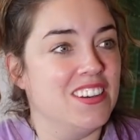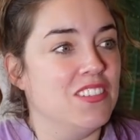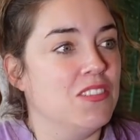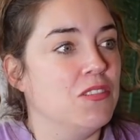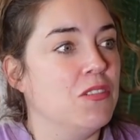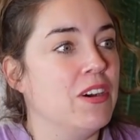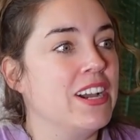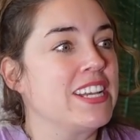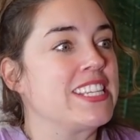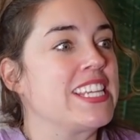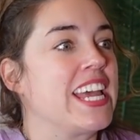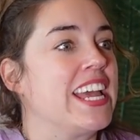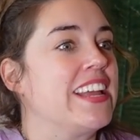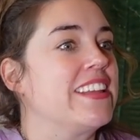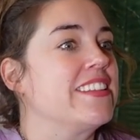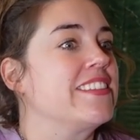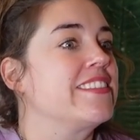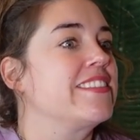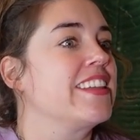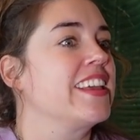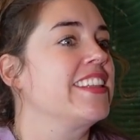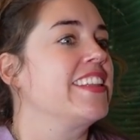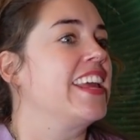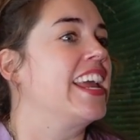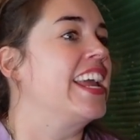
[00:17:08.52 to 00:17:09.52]
What is
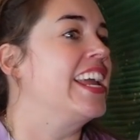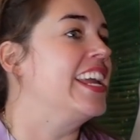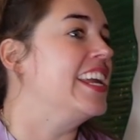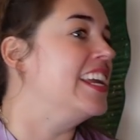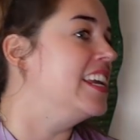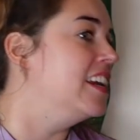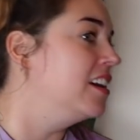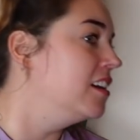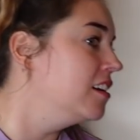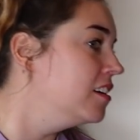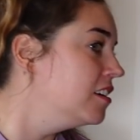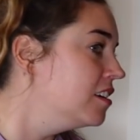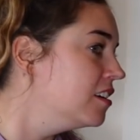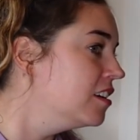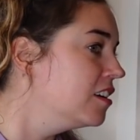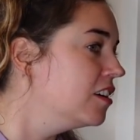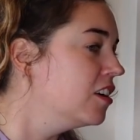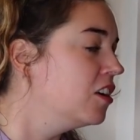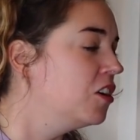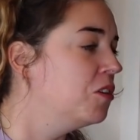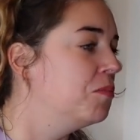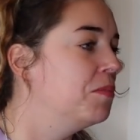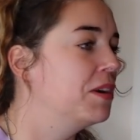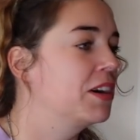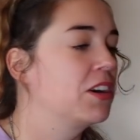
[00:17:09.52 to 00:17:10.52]
it? Diddy!
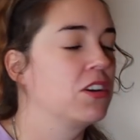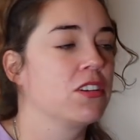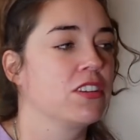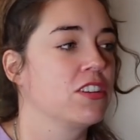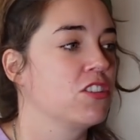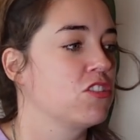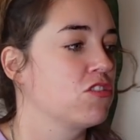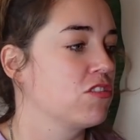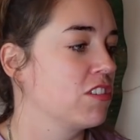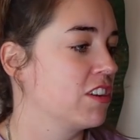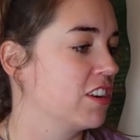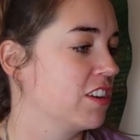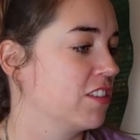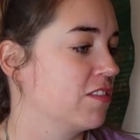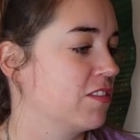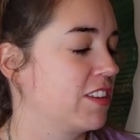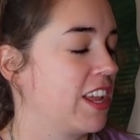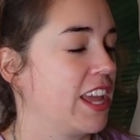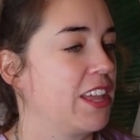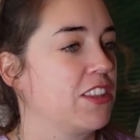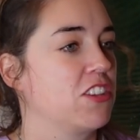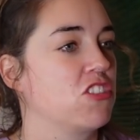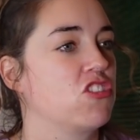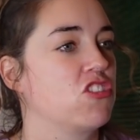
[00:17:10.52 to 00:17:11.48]
Oh my god, he's trying to get